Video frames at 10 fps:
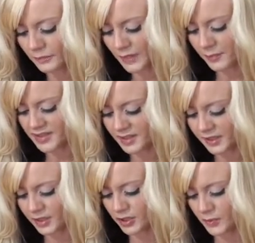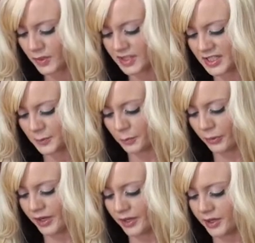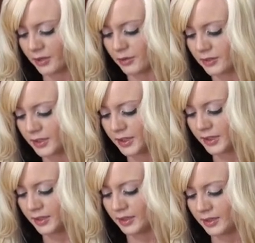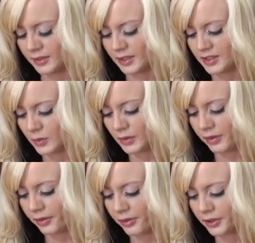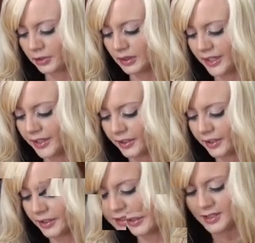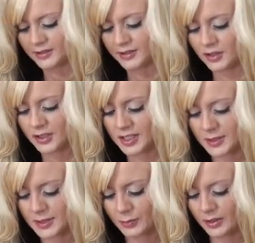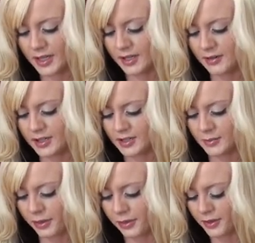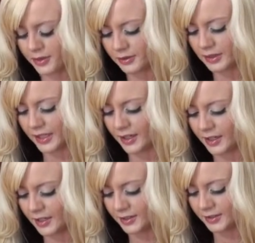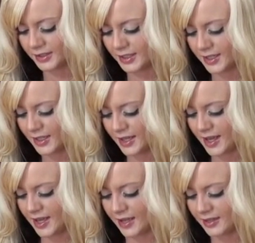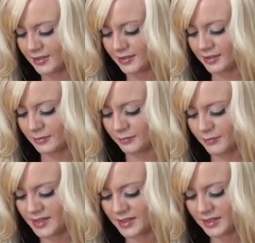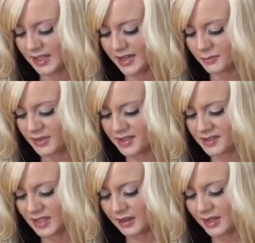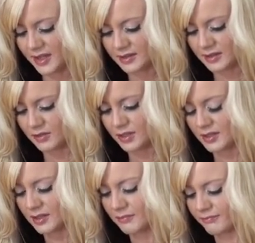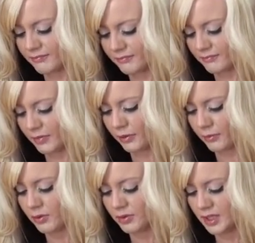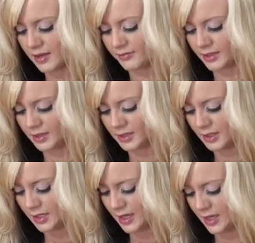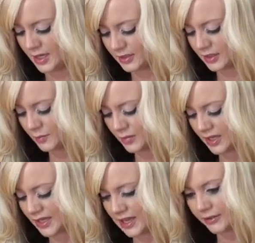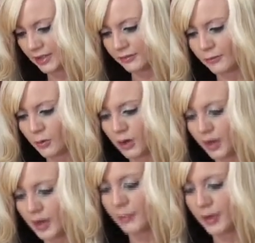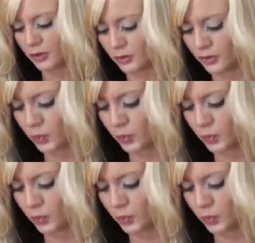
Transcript: basically you just want to spread it out into a thinner layer. So you just spread it out into a thinner layer, and basically when it's like this, you just throw it in the oven, and it's going to be in the oven for about